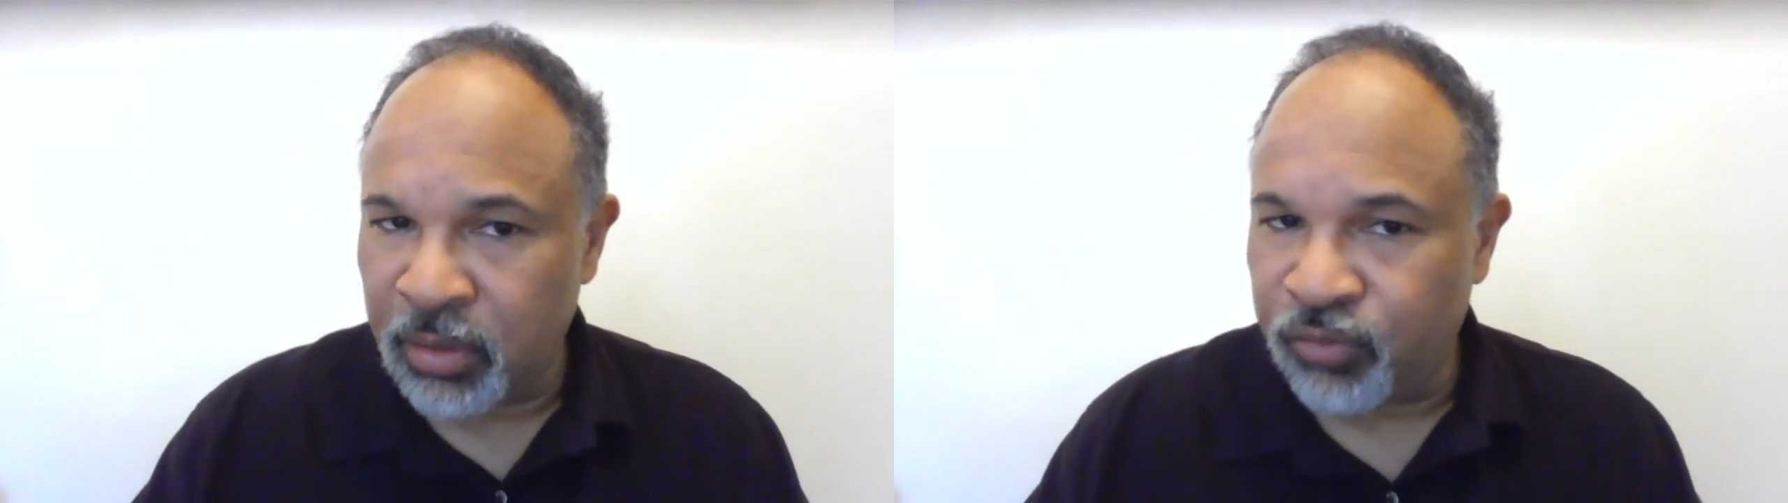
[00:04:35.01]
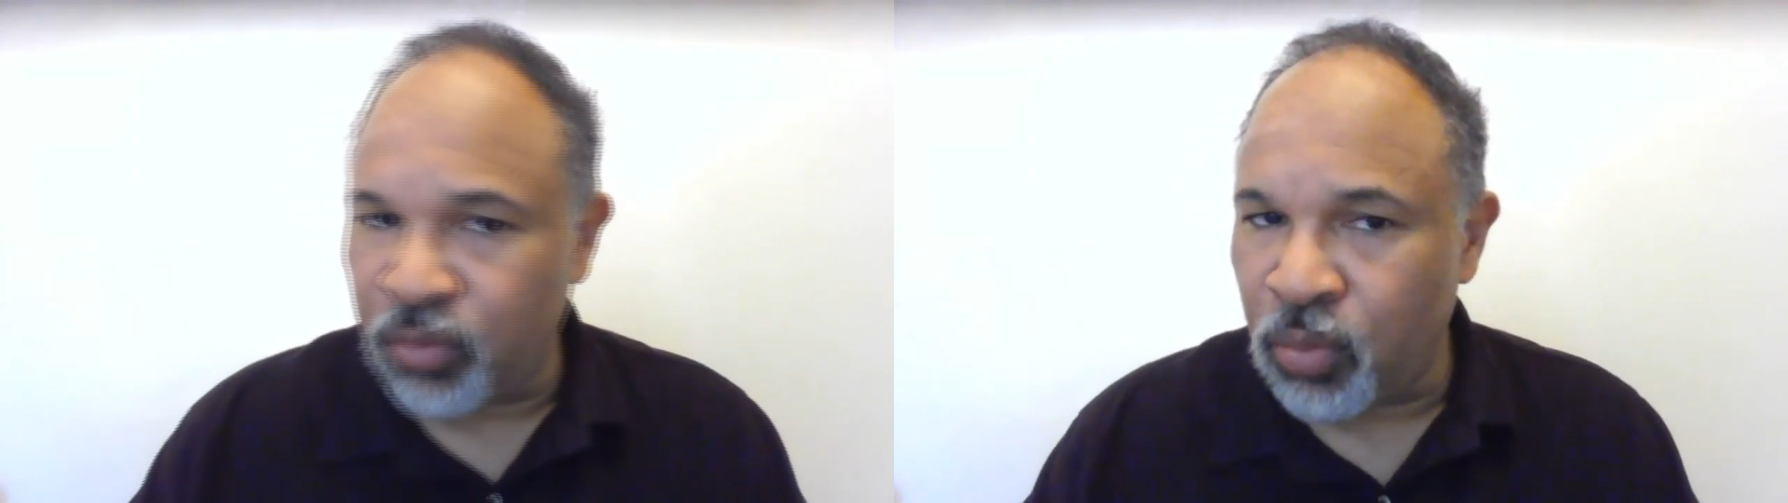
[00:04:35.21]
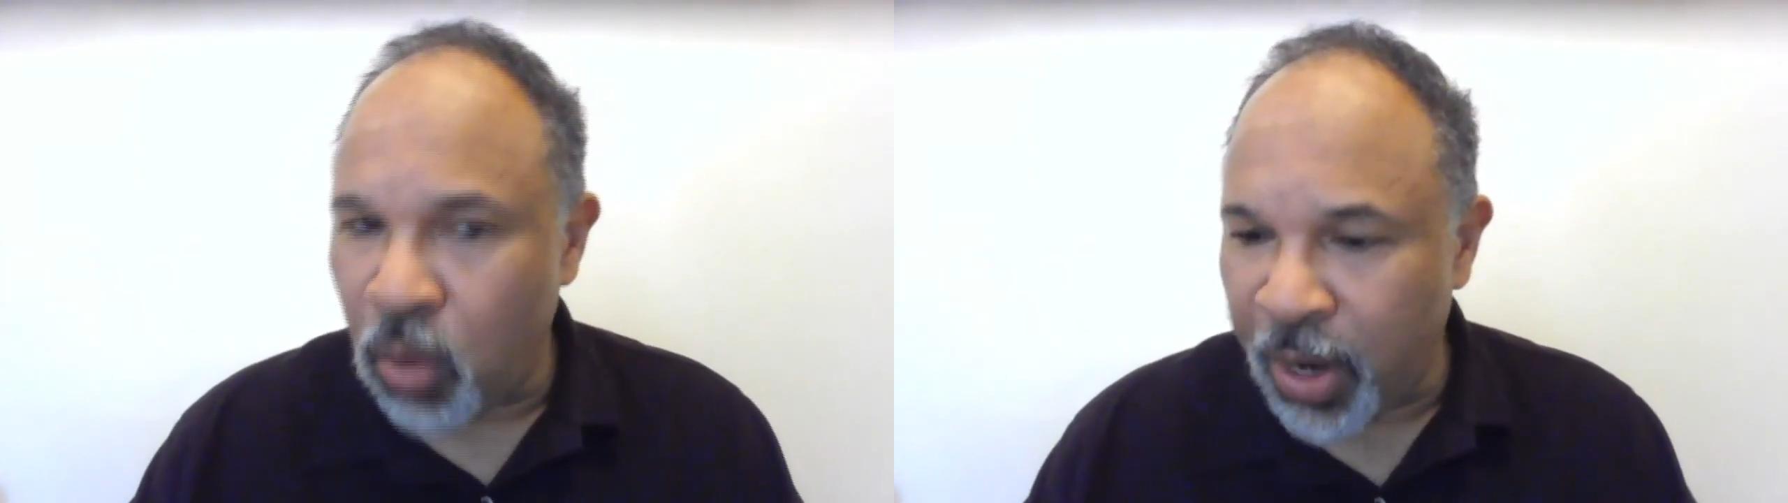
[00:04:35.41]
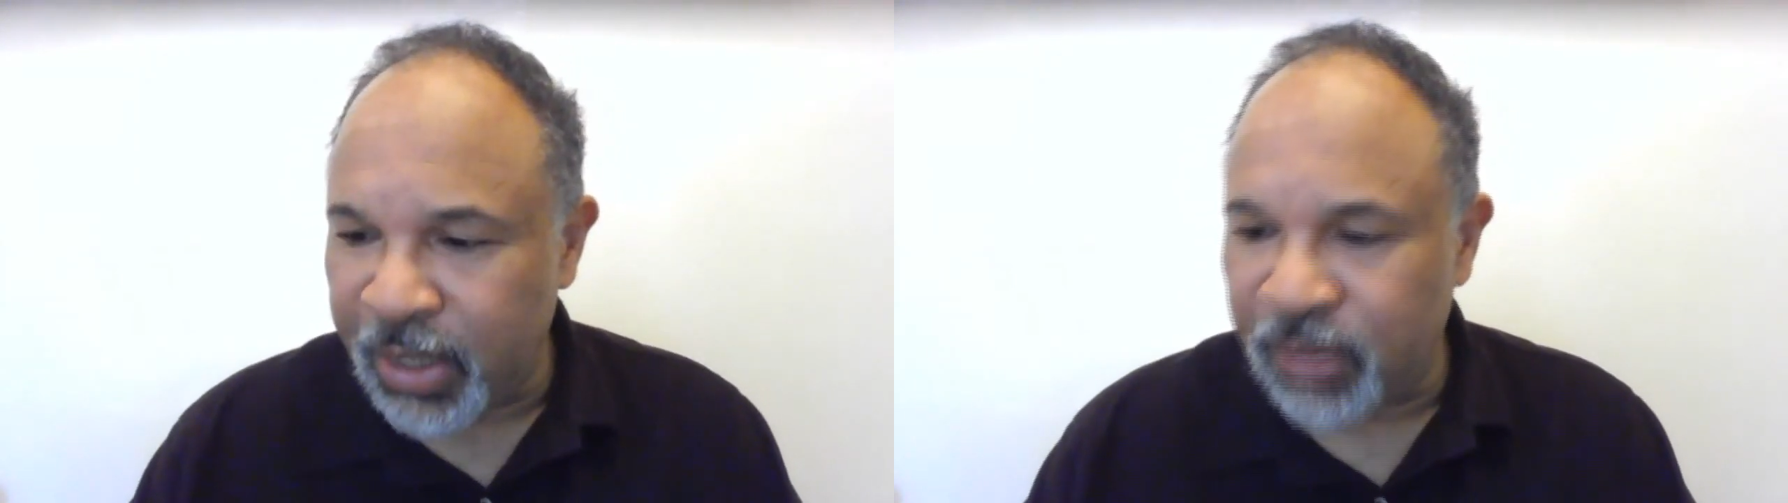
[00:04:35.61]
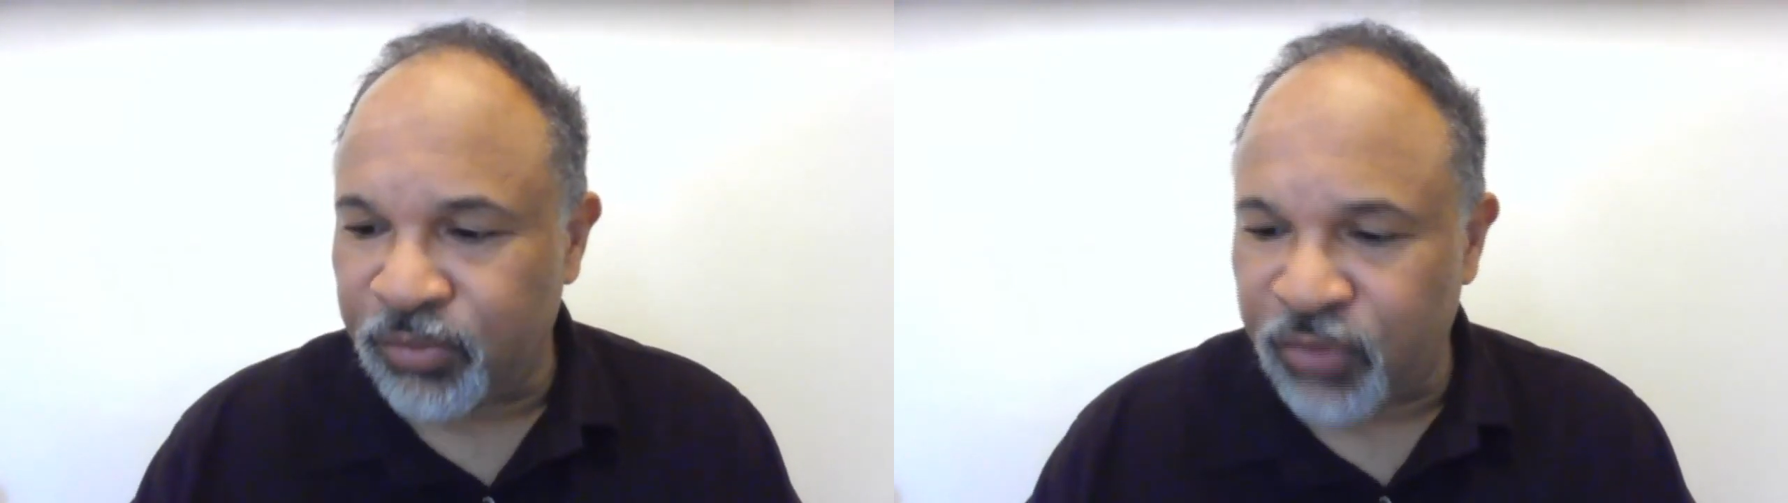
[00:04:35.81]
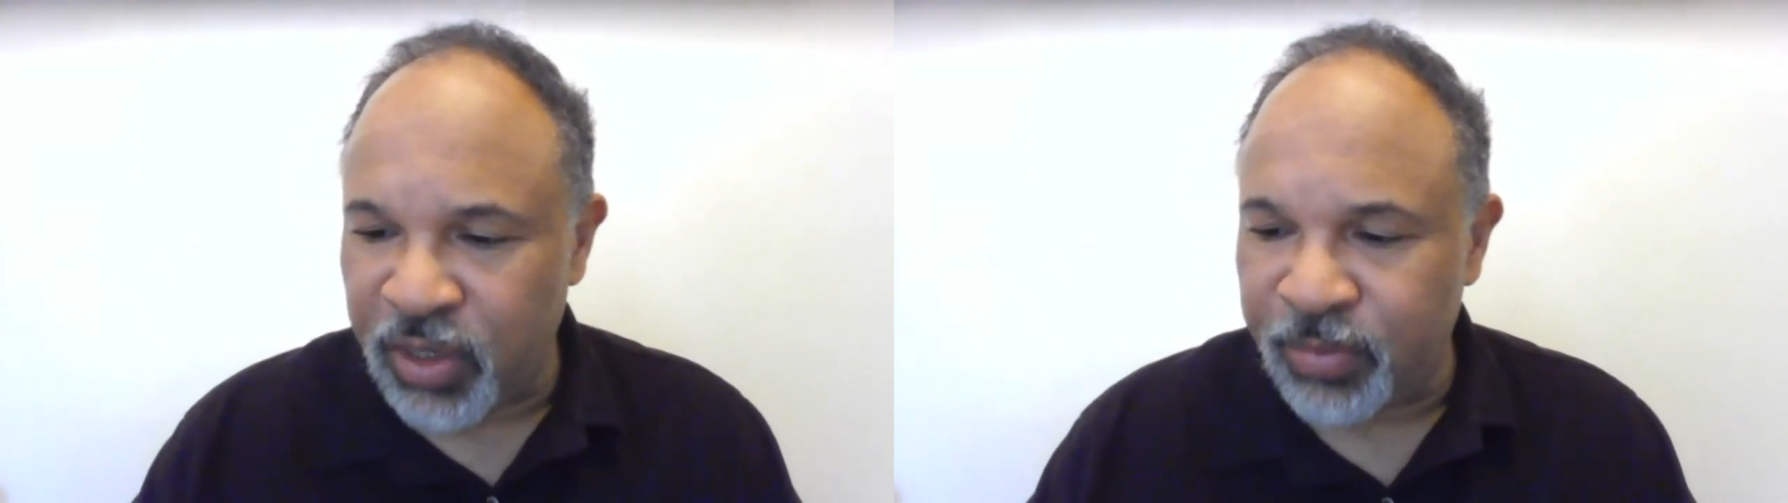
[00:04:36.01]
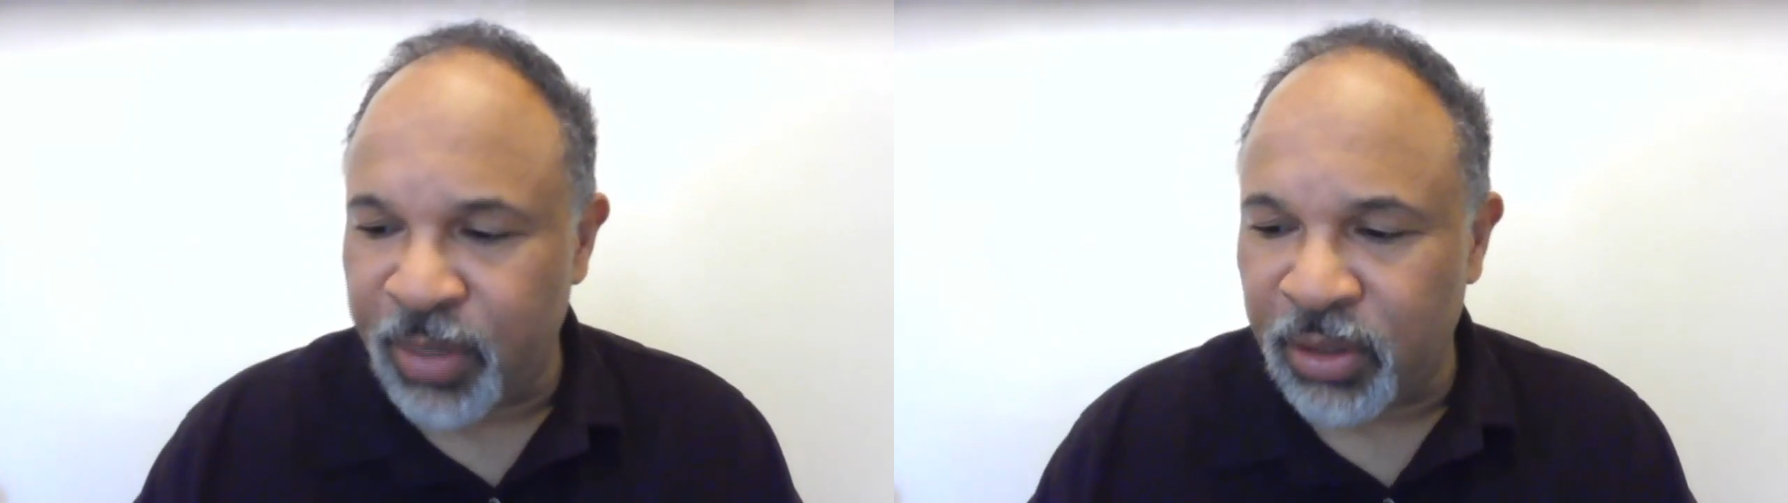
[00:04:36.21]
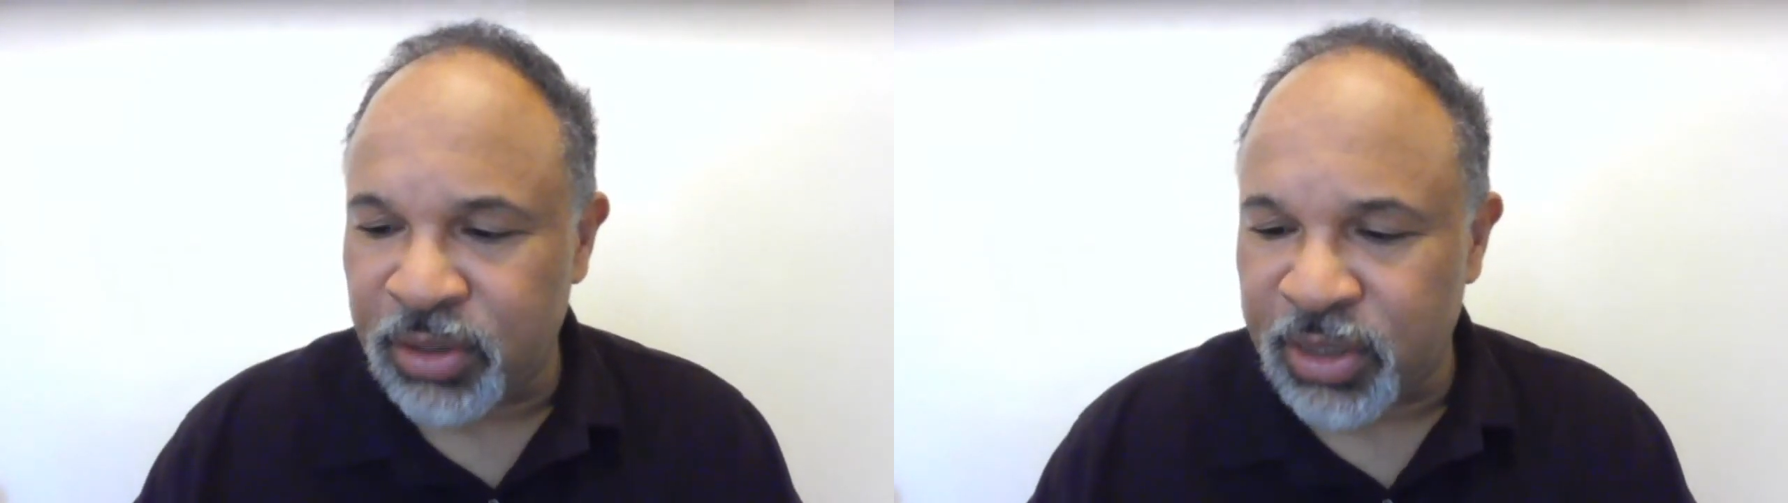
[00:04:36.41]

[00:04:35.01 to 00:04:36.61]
from white female